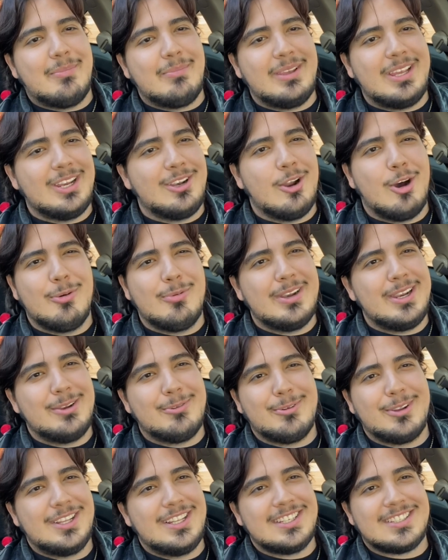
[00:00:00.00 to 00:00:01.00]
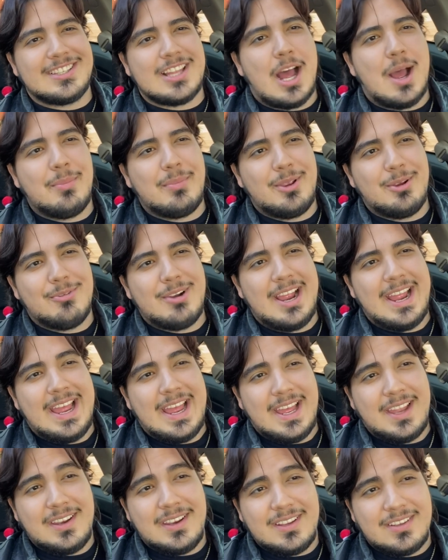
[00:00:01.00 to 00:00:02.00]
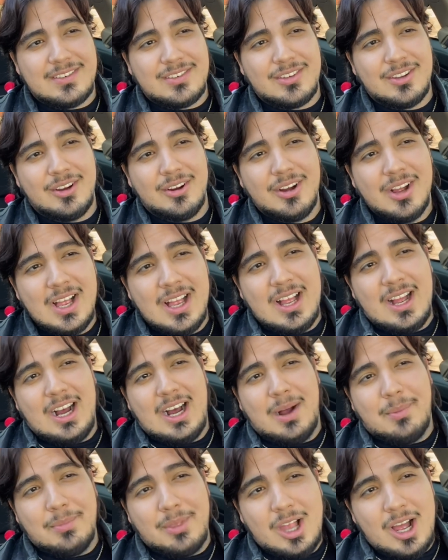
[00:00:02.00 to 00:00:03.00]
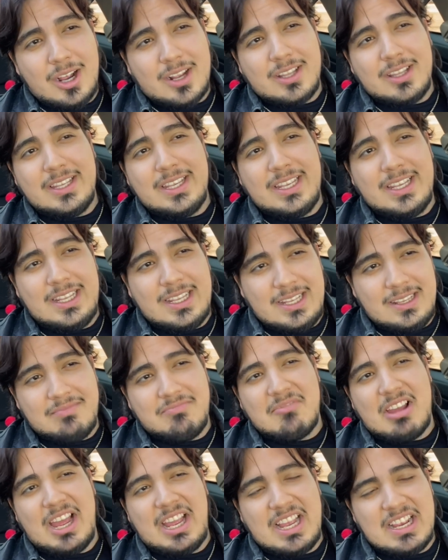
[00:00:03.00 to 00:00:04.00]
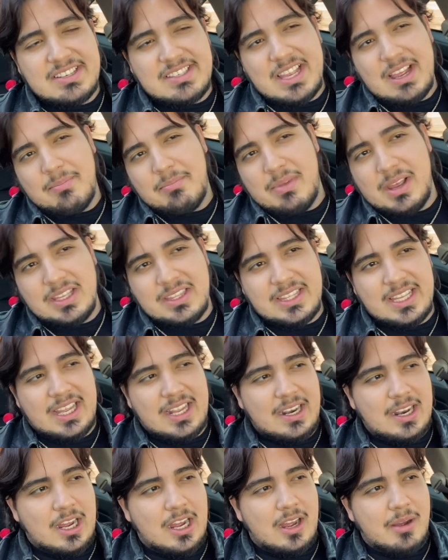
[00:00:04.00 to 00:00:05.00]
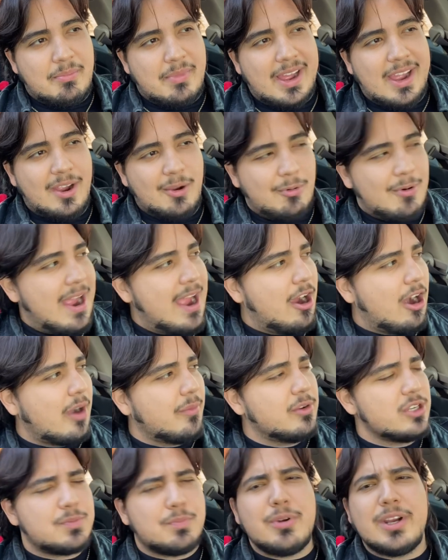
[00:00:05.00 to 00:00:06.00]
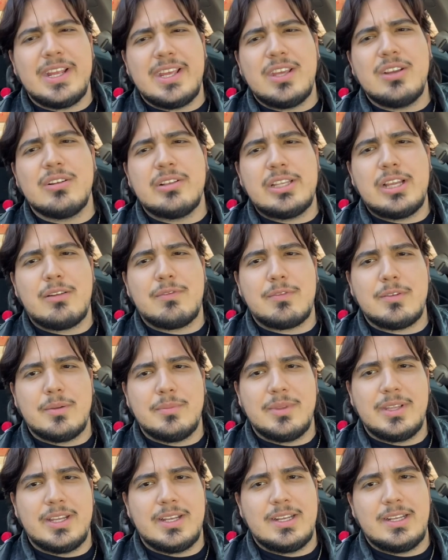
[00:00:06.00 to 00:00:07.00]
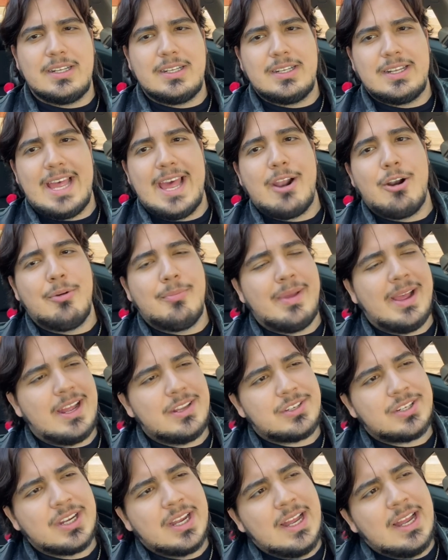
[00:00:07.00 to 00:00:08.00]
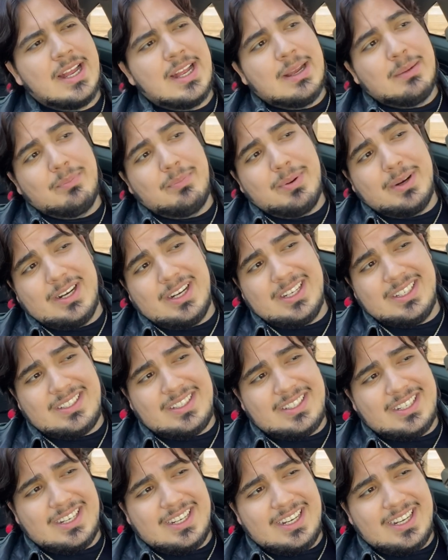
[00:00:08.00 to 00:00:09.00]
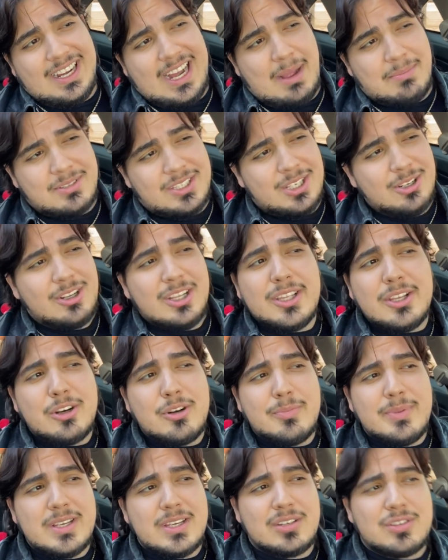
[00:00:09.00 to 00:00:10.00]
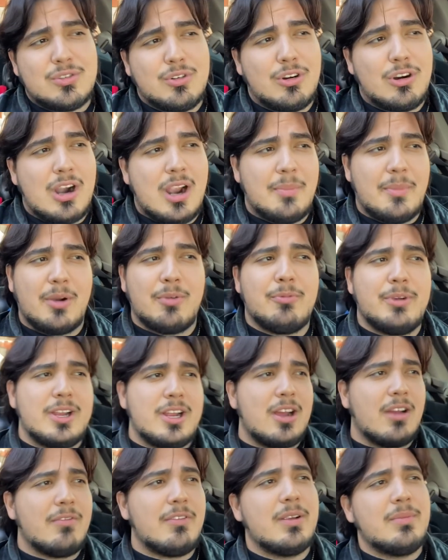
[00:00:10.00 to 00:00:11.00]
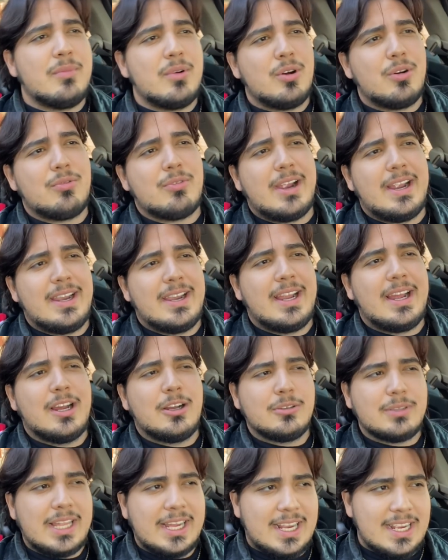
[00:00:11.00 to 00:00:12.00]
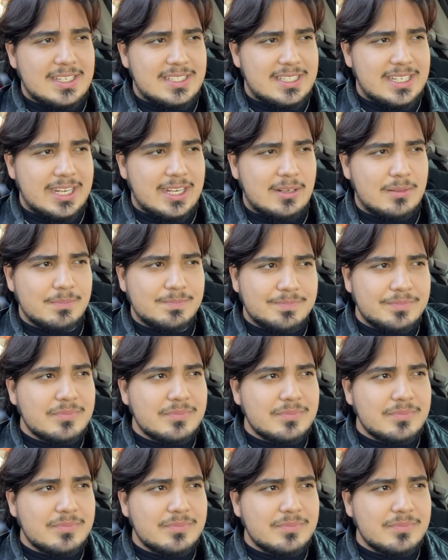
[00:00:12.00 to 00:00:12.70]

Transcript: me. Nobody really stopped me right-handed. So, um, luckily, I guess that meant that, uh, my right arm was pretty healed up from the Edo match. But, uh, I'm still a little bit sore. I'm on recovery mode right now, like I said.